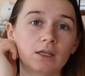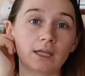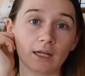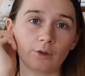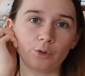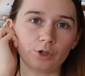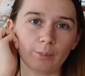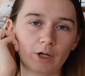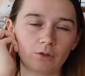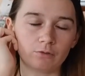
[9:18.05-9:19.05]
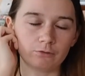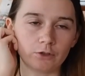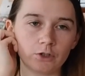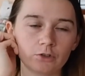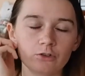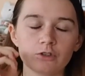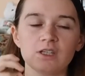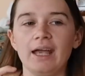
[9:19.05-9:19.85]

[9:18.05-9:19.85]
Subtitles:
that I learned about first.